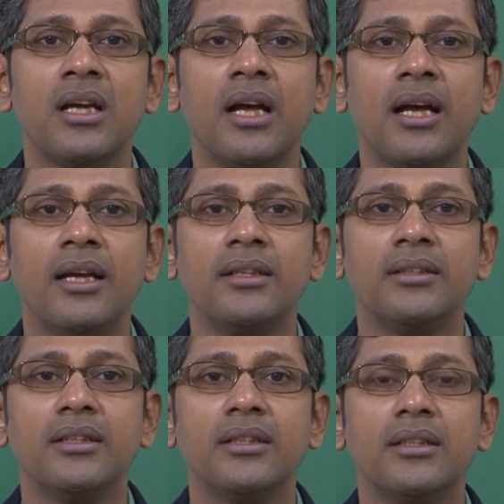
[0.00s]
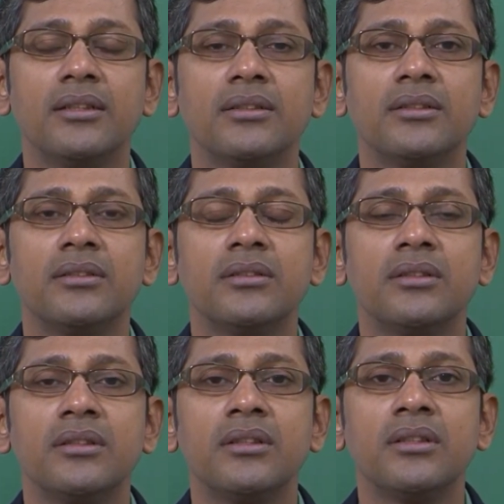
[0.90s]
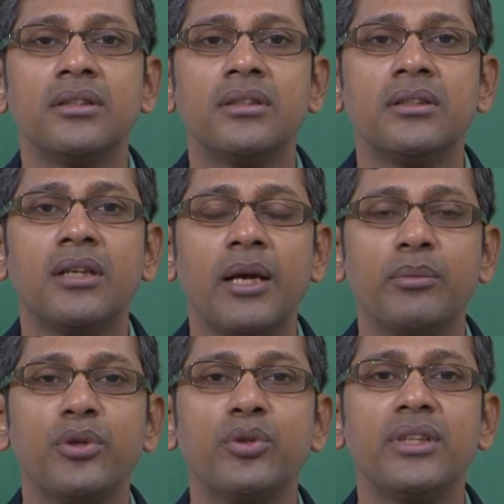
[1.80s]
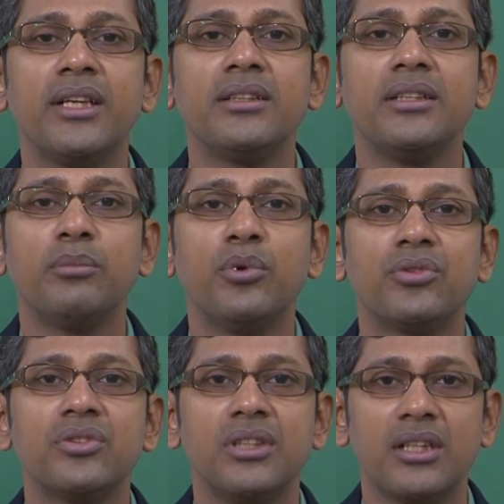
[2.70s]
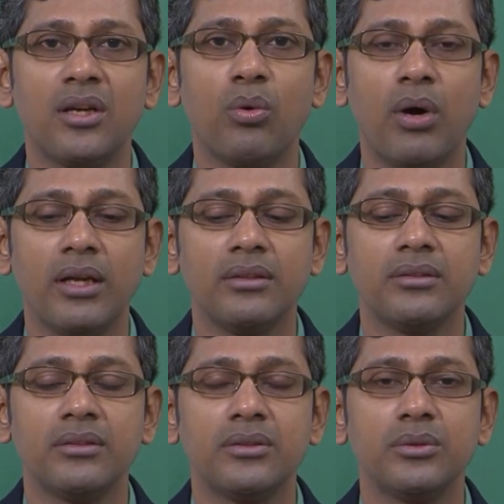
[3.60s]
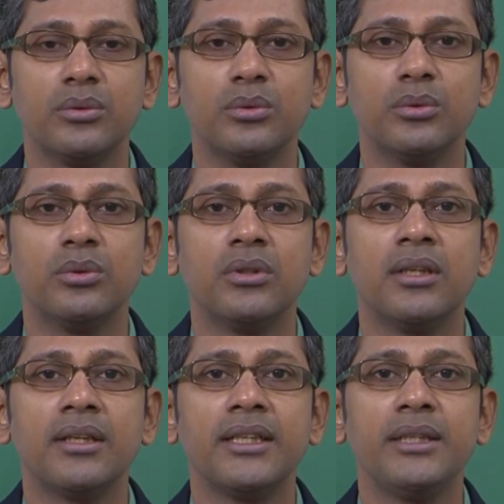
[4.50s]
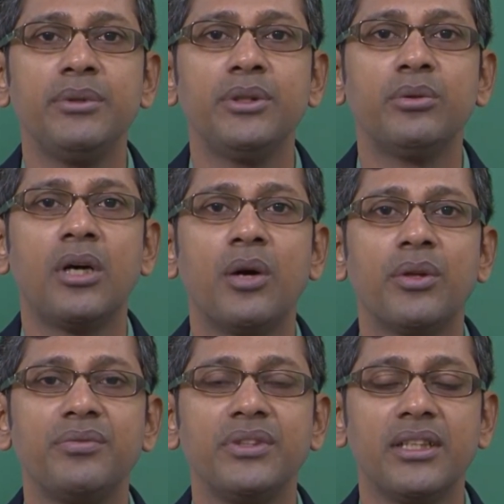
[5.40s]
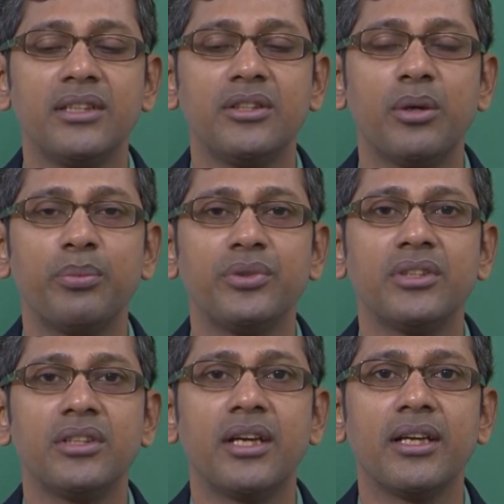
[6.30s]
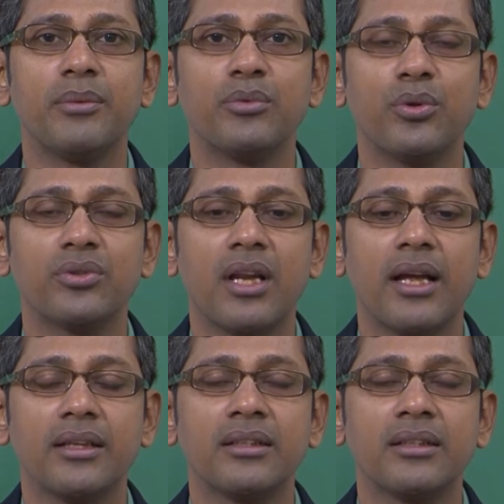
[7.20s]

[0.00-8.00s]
and I'm going to take the most general one to give you how the free energy composition diagram looks like.